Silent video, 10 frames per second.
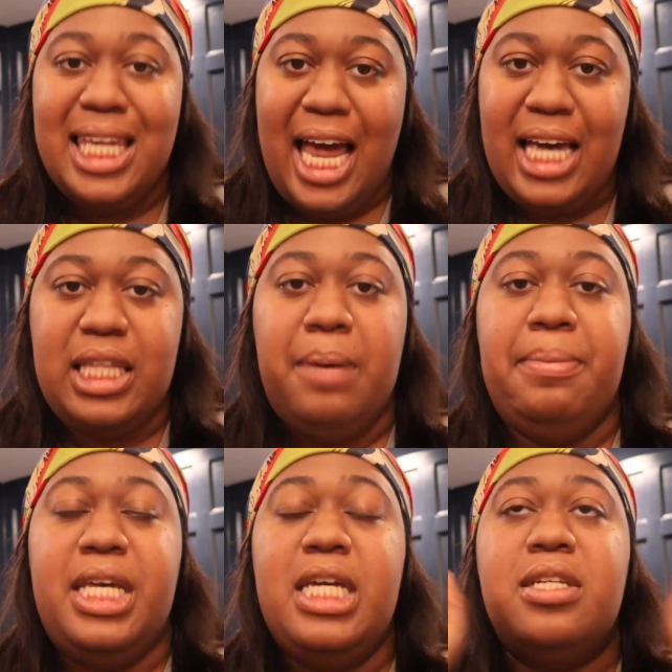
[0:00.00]
like
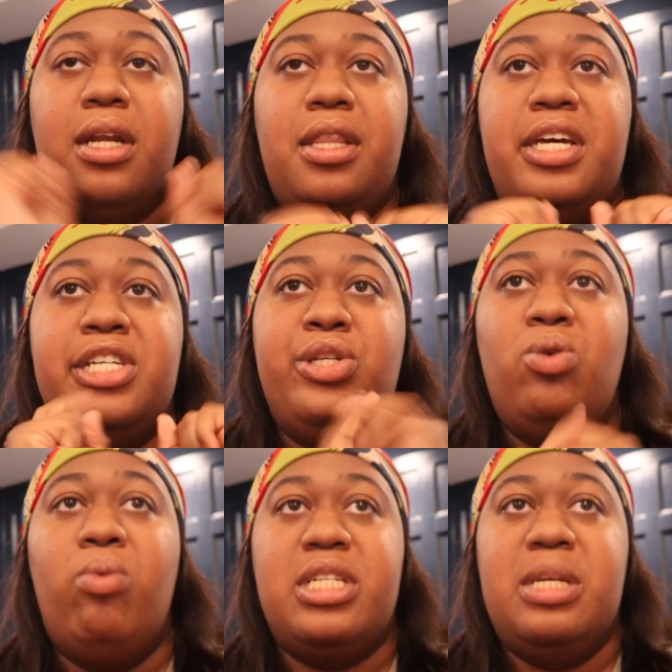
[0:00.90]
them? These are the things
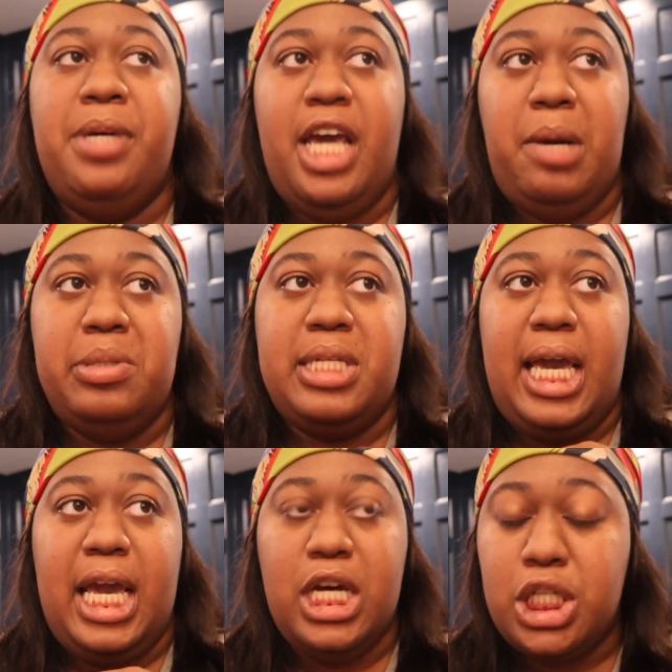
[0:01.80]
you want to be able to
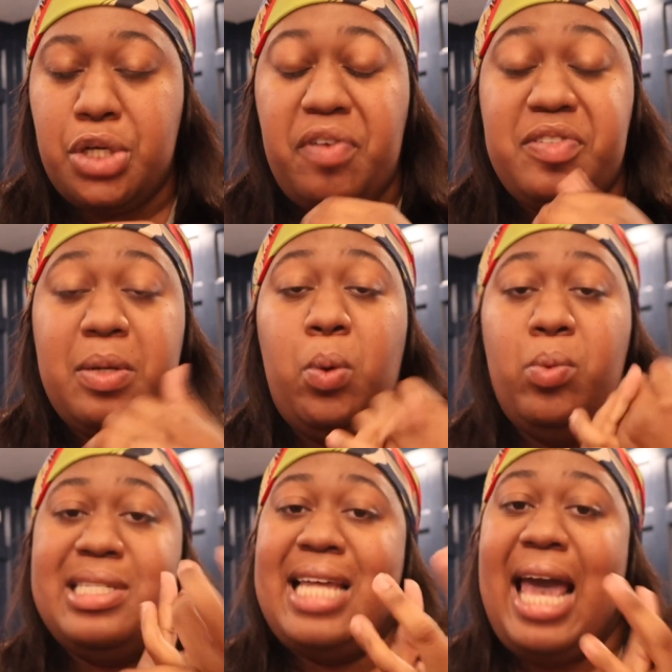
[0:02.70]
answer if someone
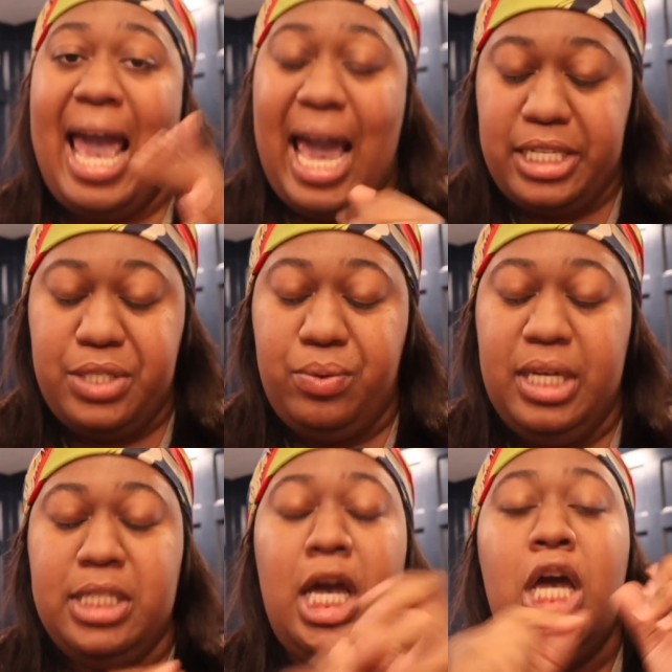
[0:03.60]
was to ask you
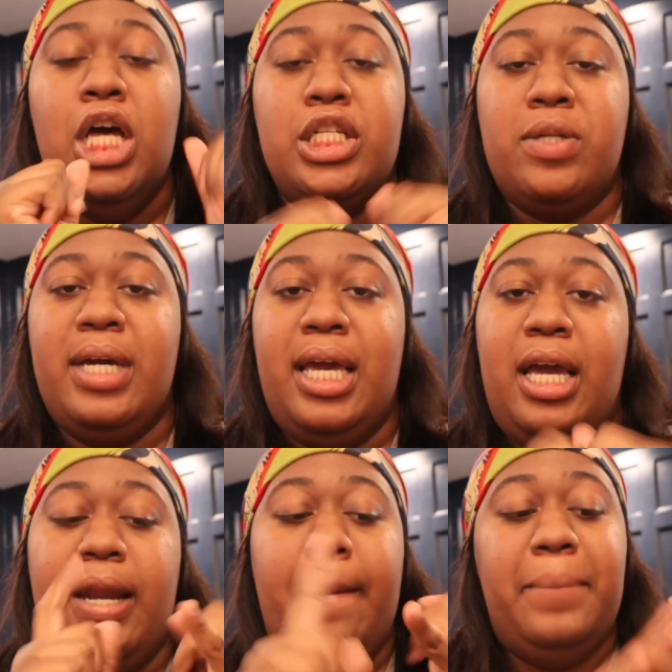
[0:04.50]
this. So
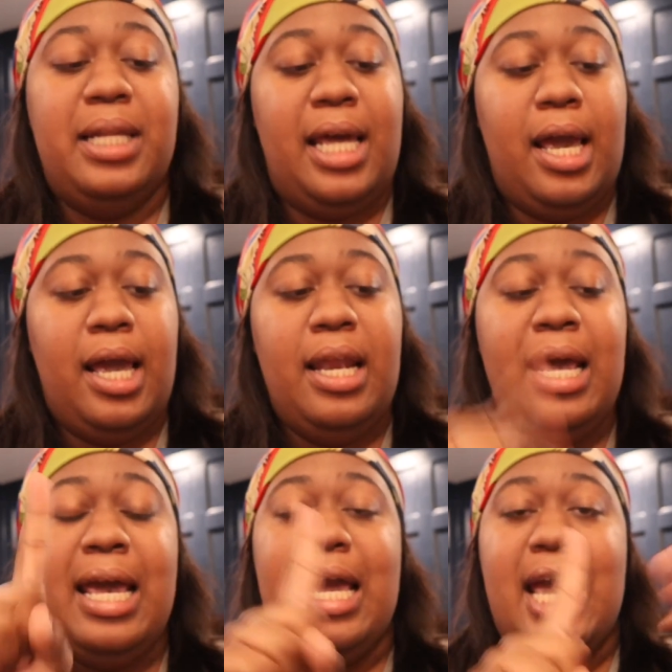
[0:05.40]
again, plan
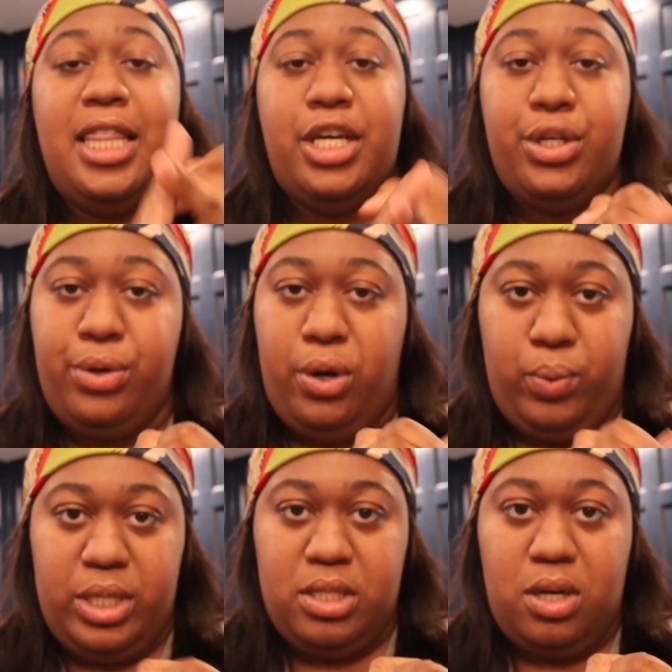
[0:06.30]
and then do your
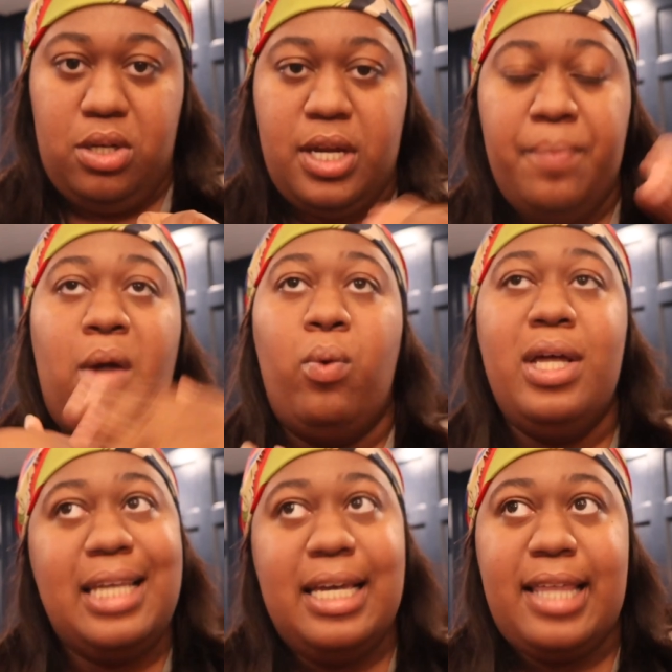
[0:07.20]
research. And
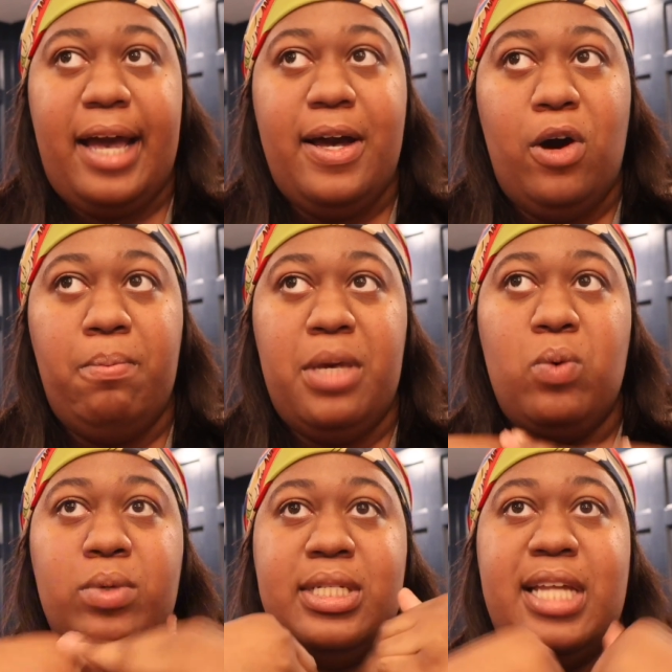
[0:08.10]
one thing that helped me
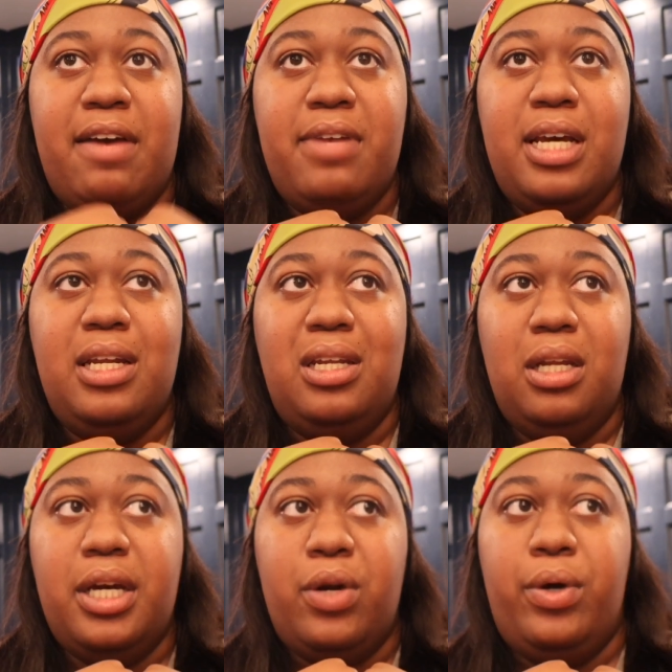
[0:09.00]
was definitely
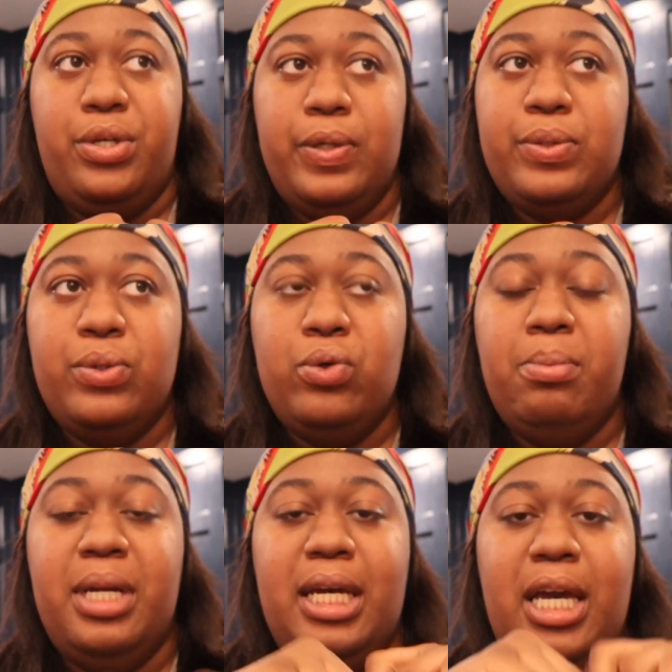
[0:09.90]
looking on YouTube.
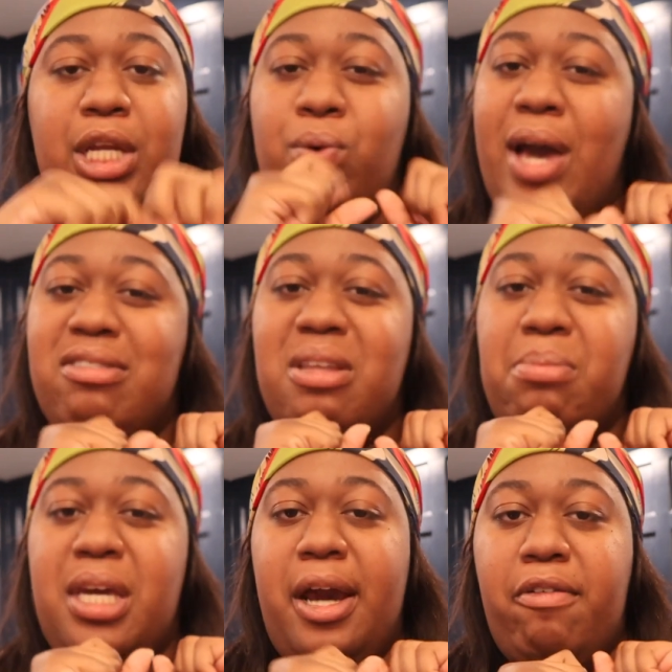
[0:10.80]
But again, you have to
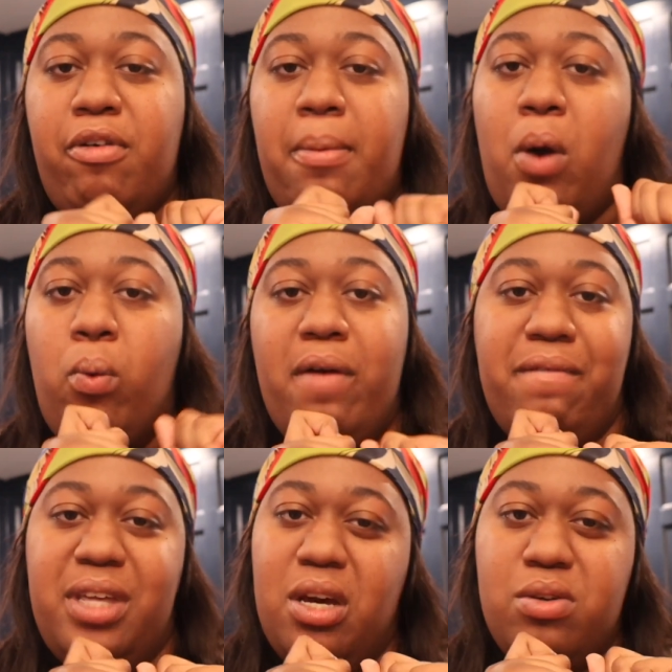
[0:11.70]
be careful about
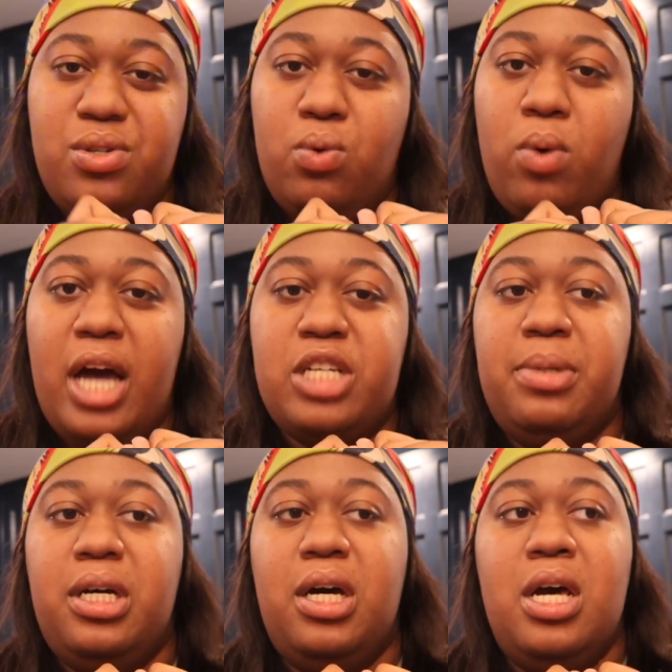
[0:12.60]
what videos you watch,
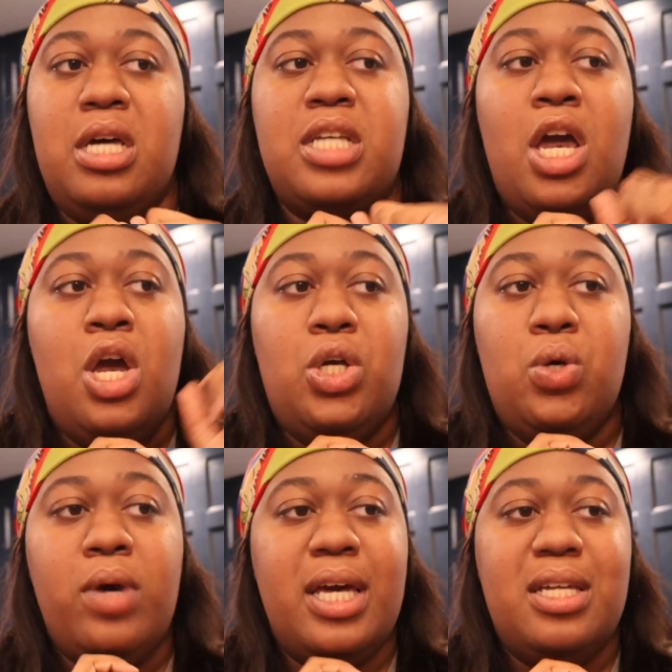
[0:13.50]
because
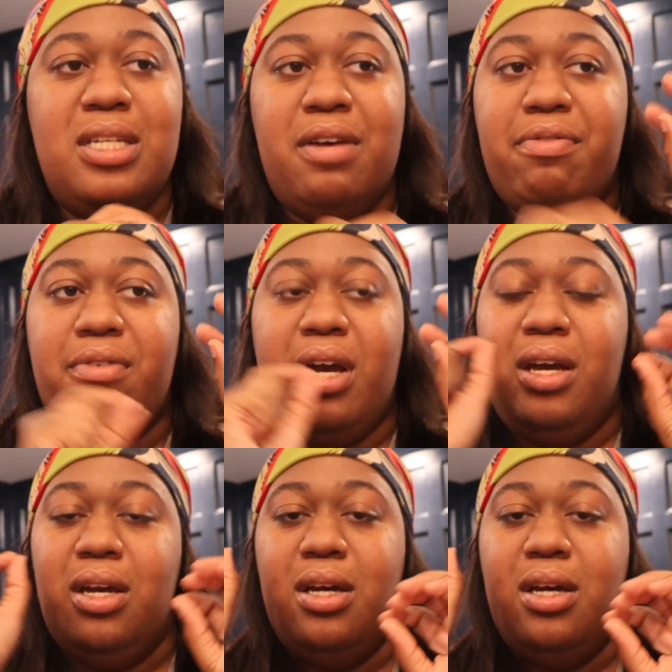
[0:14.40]
you'll get different